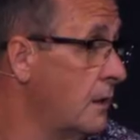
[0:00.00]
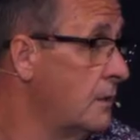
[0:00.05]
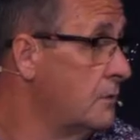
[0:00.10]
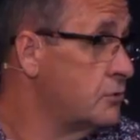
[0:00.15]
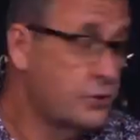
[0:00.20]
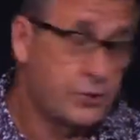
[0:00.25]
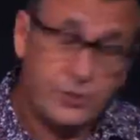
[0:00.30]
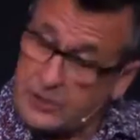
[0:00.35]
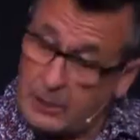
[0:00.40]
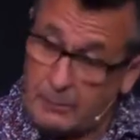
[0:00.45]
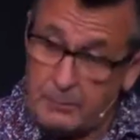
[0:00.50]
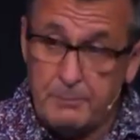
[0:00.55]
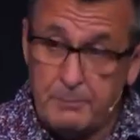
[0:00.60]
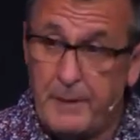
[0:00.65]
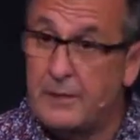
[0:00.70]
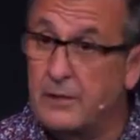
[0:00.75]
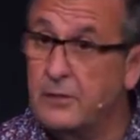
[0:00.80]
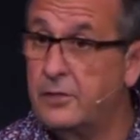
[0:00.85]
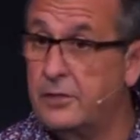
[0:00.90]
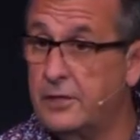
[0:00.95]
Just some is better
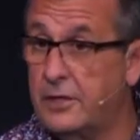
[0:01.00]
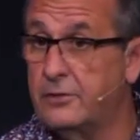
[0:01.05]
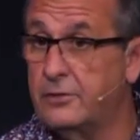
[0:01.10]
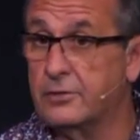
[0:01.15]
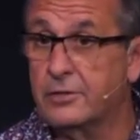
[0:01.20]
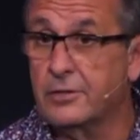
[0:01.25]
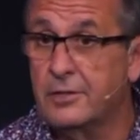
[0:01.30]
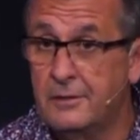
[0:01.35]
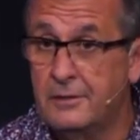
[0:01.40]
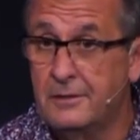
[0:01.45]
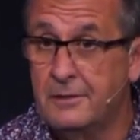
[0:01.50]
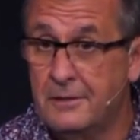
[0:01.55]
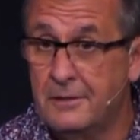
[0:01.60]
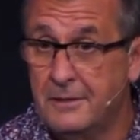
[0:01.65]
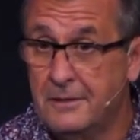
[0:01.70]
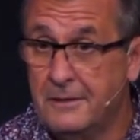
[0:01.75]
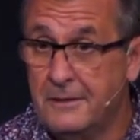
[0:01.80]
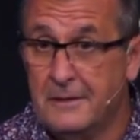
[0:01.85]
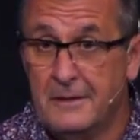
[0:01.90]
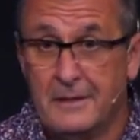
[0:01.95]
than others.
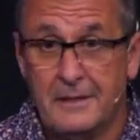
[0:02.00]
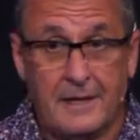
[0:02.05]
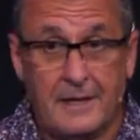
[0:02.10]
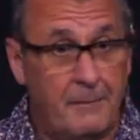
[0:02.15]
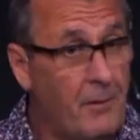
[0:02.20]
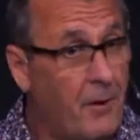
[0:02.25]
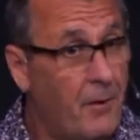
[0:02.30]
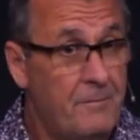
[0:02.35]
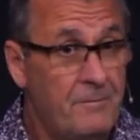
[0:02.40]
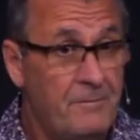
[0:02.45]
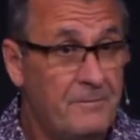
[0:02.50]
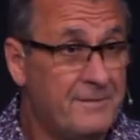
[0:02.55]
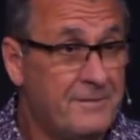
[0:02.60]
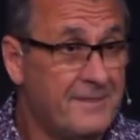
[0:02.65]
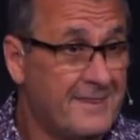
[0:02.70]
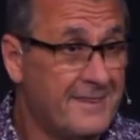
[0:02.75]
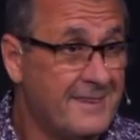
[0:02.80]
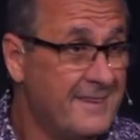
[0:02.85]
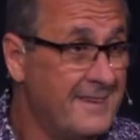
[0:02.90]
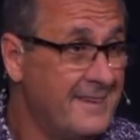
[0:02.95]
Come on.
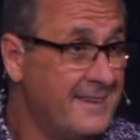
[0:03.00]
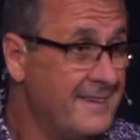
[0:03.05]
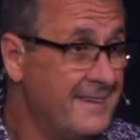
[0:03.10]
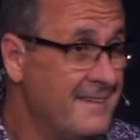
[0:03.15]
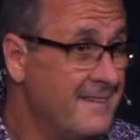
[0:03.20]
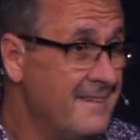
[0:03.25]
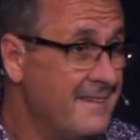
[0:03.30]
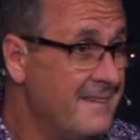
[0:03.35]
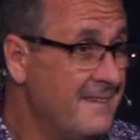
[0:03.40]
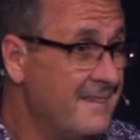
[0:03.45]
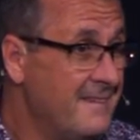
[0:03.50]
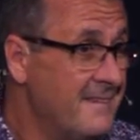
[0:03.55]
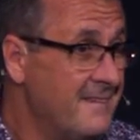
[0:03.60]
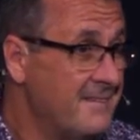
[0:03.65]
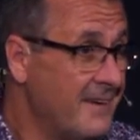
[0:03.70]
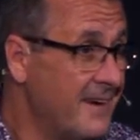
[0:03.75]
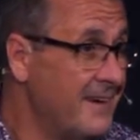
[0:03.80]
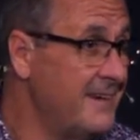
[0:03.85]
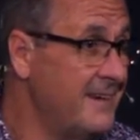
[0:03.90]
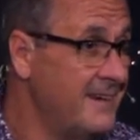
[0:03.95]

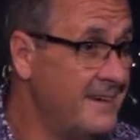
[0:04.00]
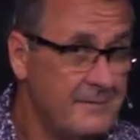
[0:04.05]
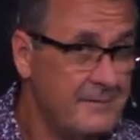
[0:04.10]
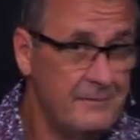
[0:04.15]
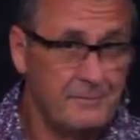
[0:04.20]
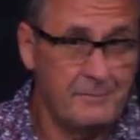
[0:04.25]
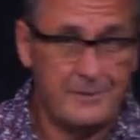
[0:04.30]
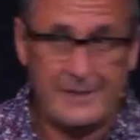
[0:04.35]
Right? But I